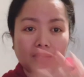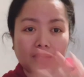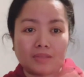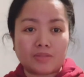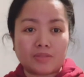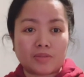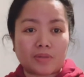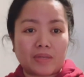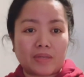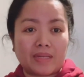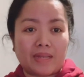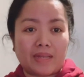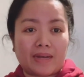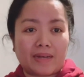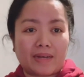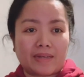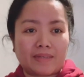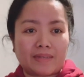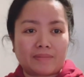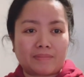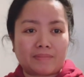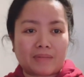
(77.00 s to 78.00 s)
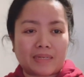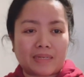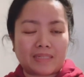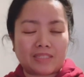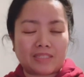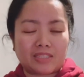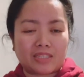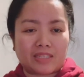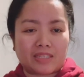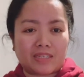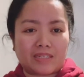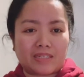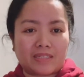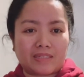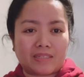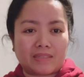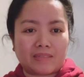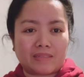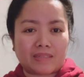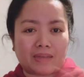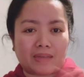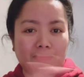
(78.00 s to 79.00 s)
So, kailangan makachip
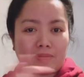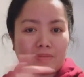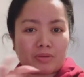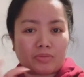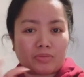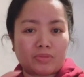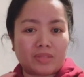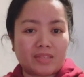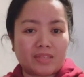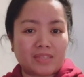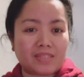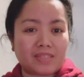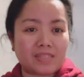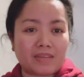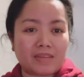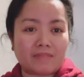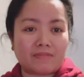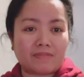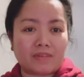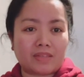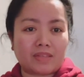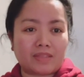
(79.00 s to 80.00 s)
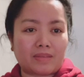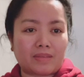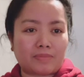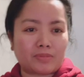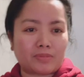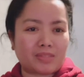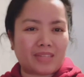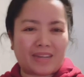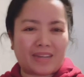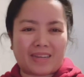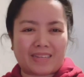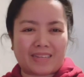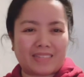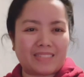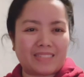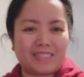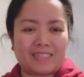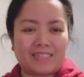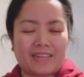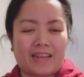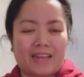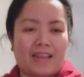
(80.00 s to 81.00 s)
in kami within 7. Tapos,
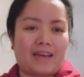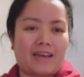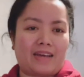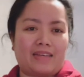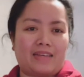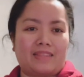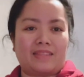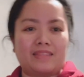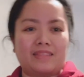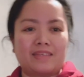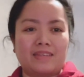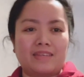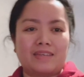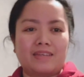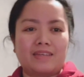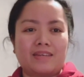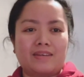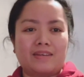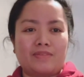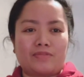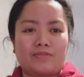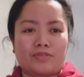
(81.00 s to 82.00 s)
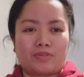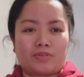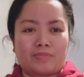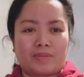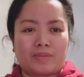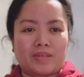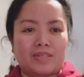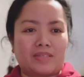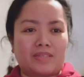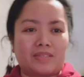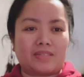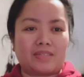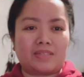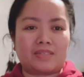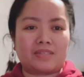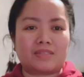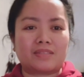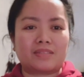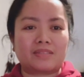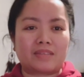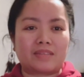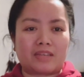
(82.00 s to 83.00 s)
nakaready na lahat for my
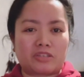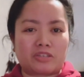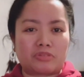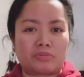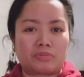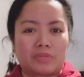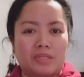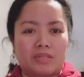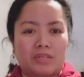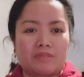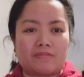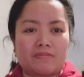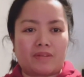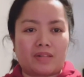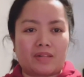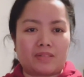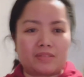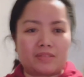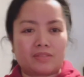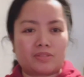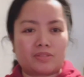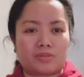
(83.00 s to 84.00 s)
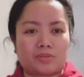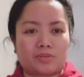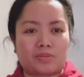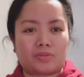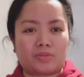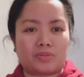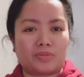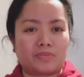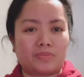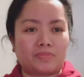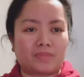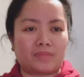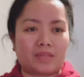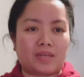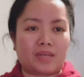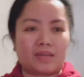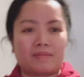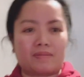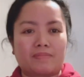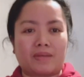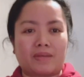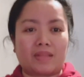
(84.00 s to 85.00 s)
egg retrieval. So, I
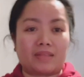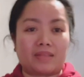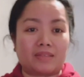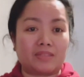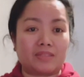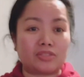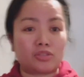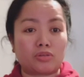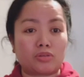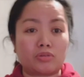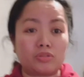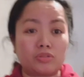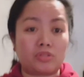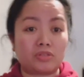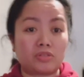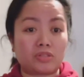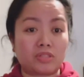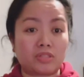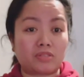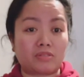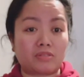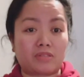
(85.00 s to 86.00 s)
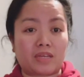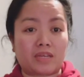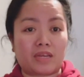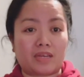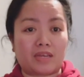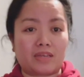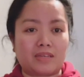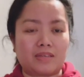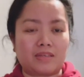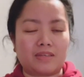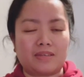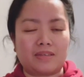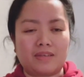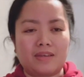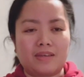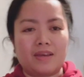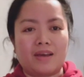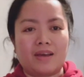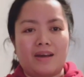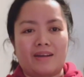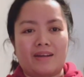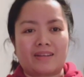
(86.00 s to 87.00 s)
have my little surgery today.
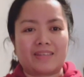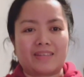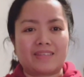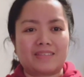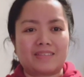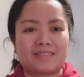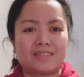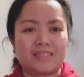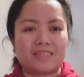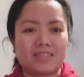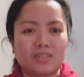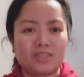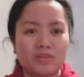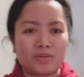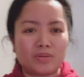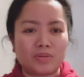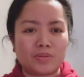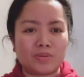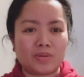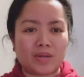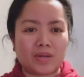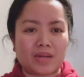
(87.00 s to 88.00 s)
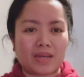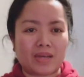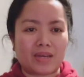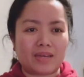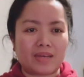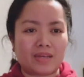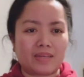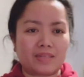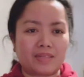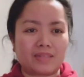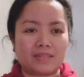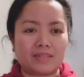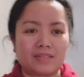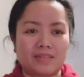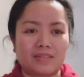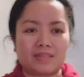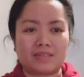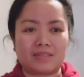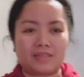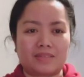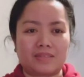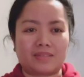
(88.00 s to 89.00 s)
Okay, see you. And,
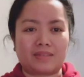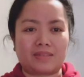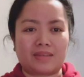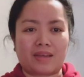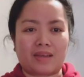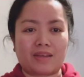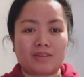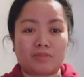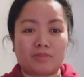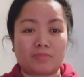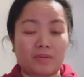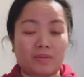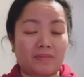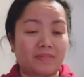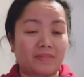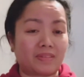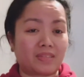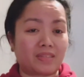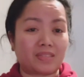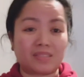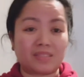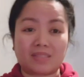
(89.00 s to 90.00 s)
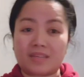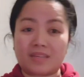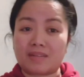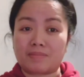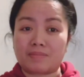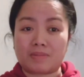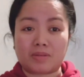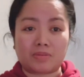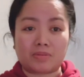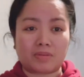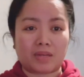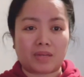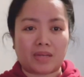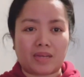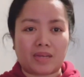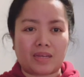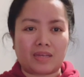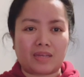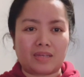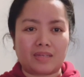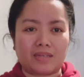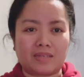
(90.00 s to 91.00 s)
I hope everything is gonna be
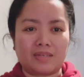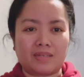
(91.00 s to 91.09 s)
okay.